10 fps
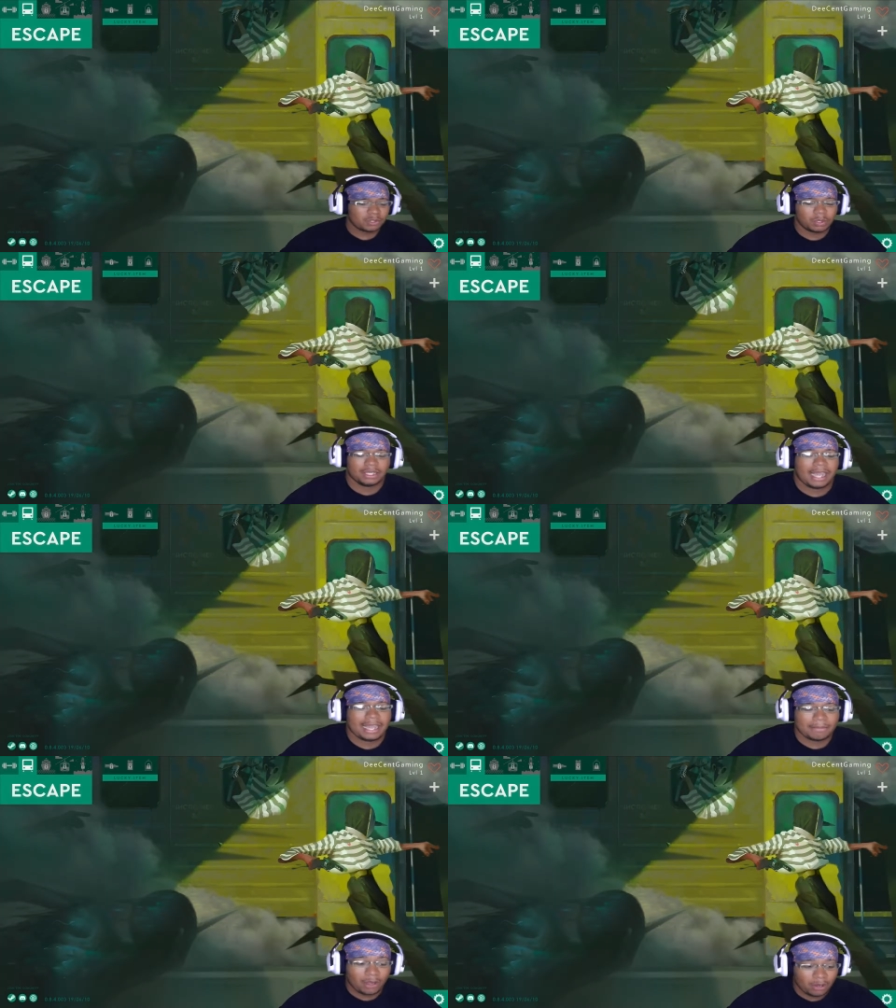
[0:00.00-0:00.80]
to a
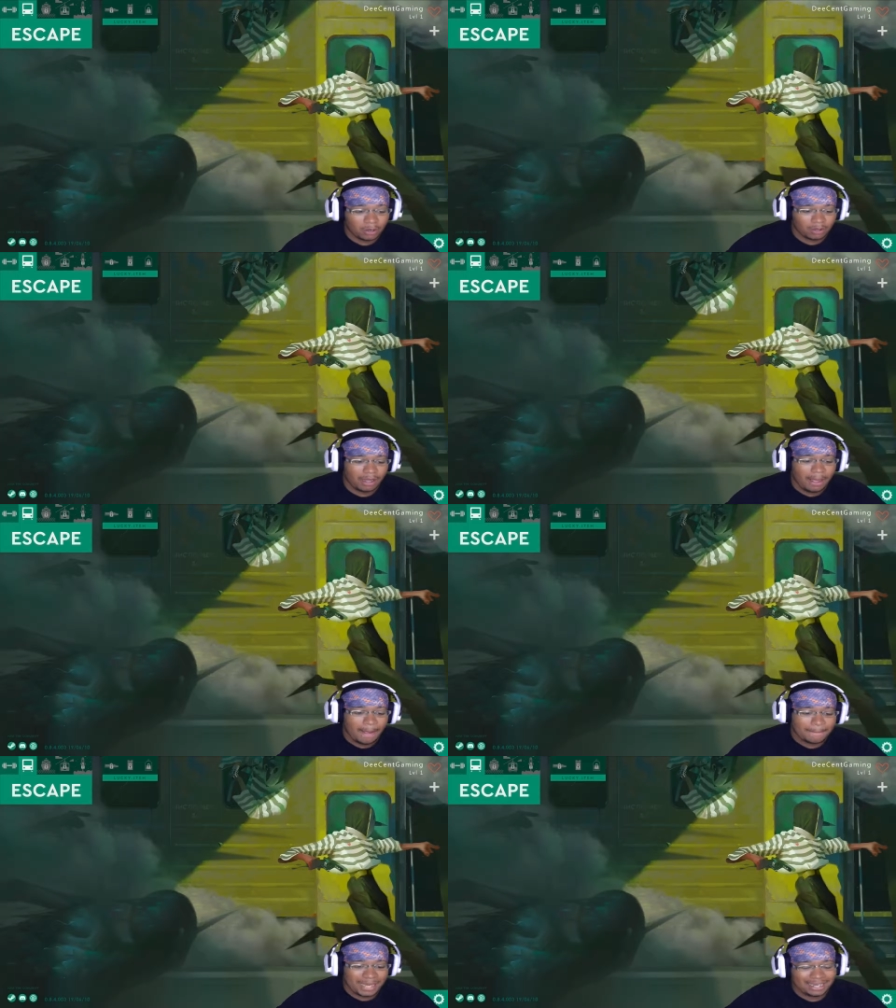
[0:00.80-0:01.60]
game called
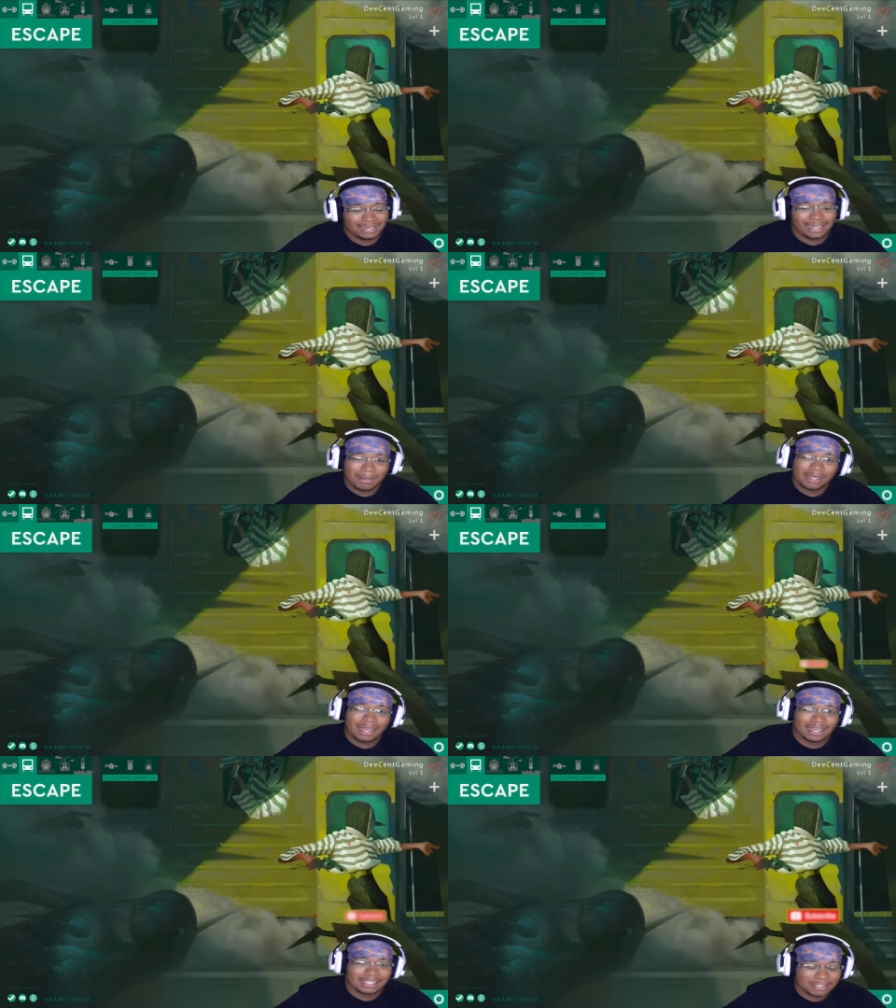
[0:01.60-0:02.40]
Pandemic
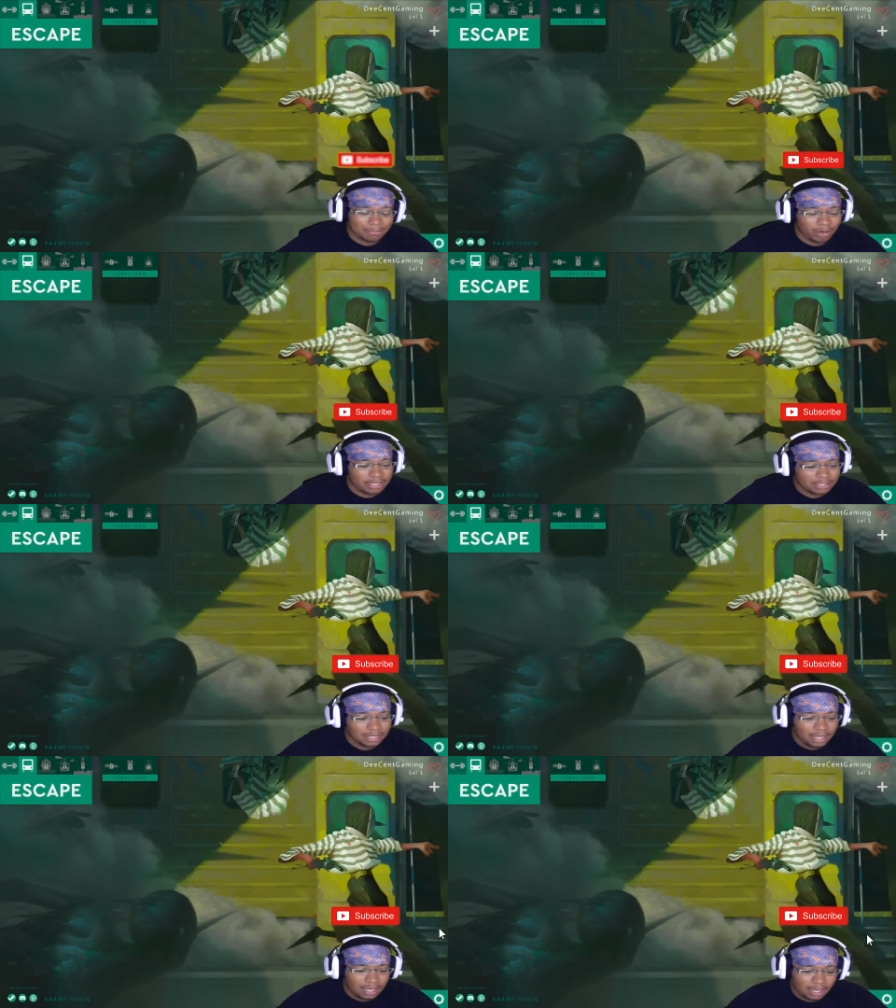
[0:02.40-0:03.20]
Express.
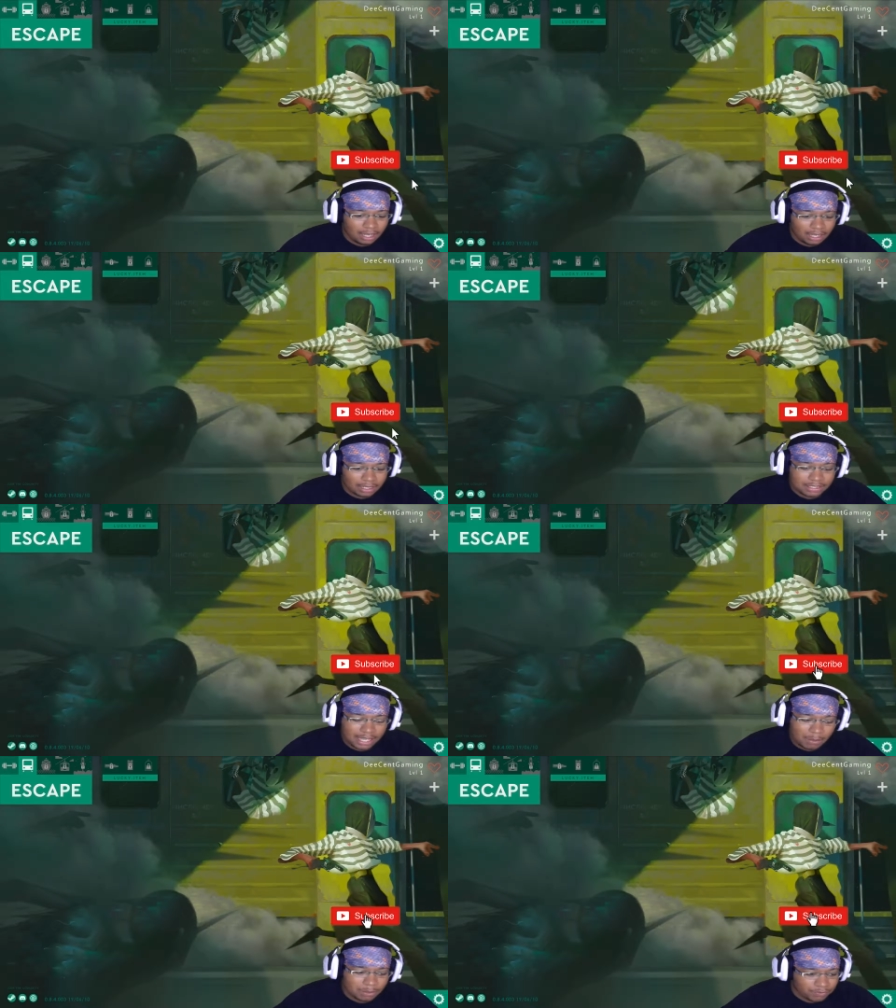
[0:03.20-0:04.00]
Uh, this
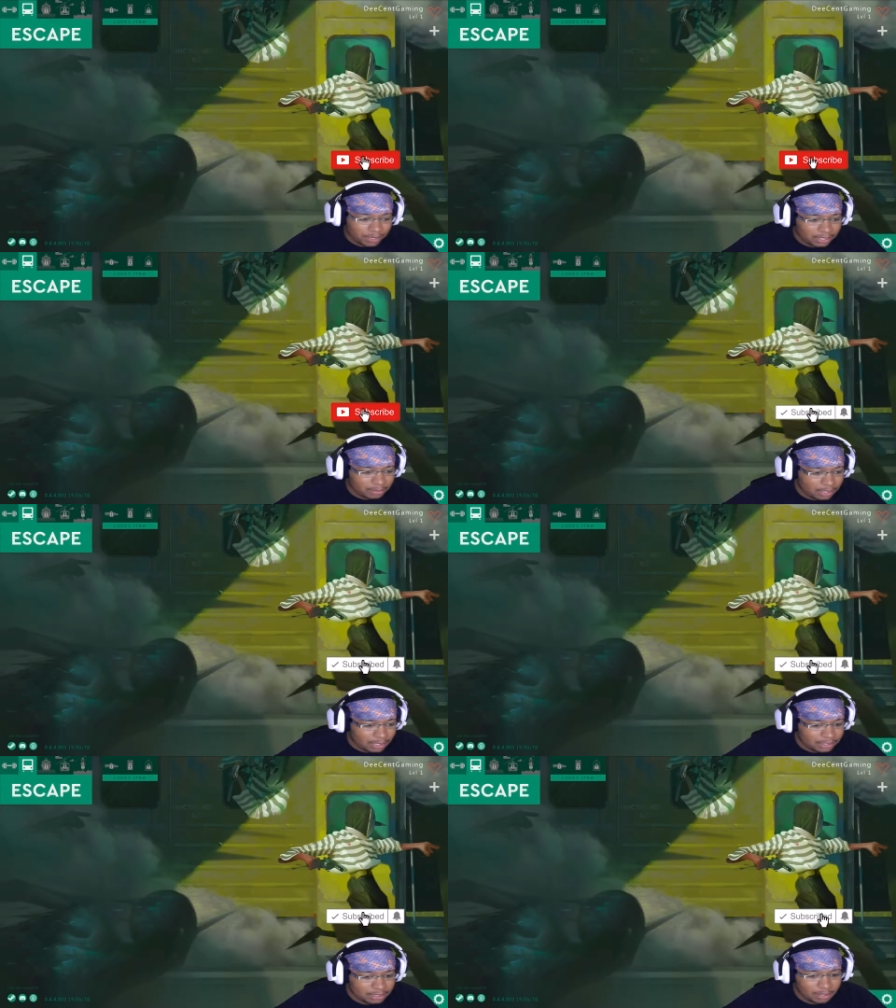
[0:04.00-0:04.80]
game was
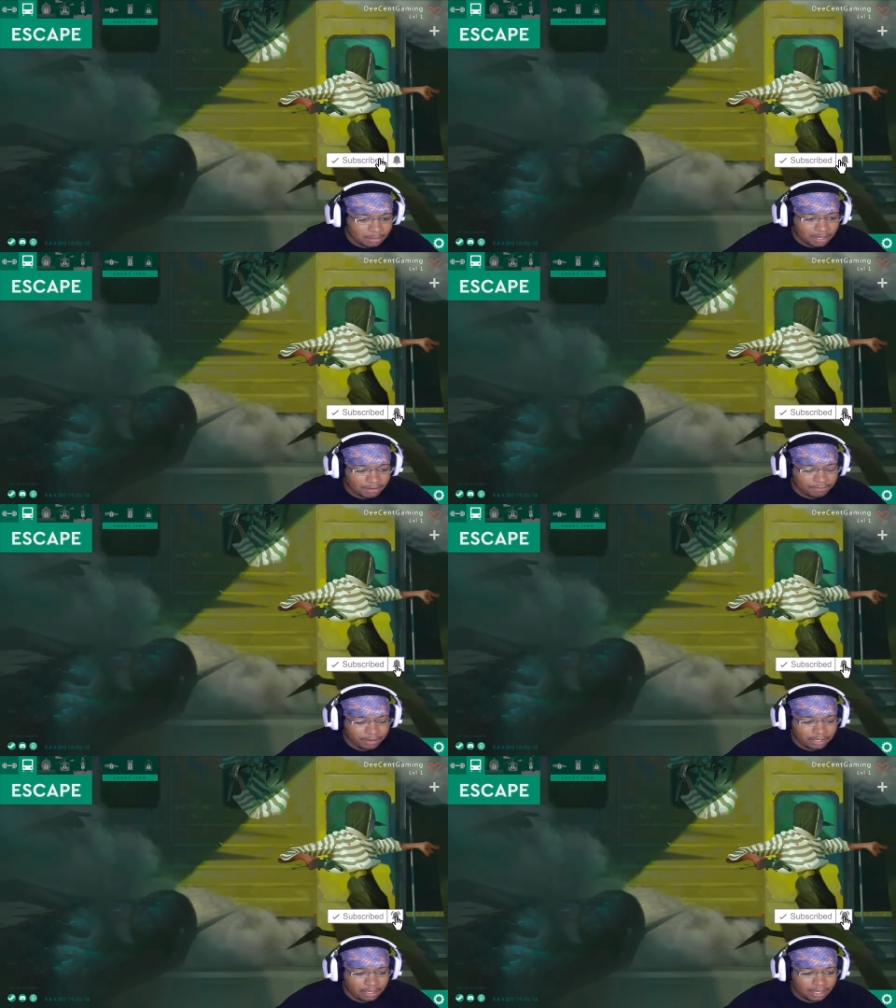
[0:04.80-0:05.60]
recommended to me by a
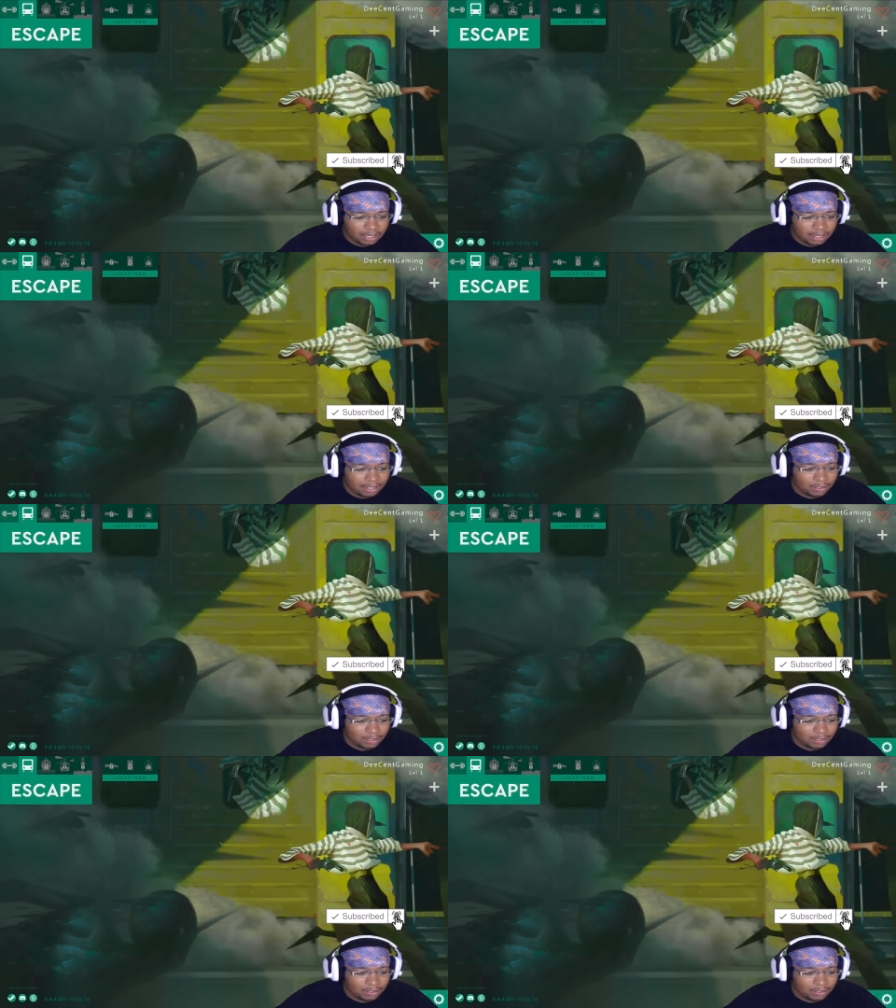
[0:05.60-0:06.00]
friend uh,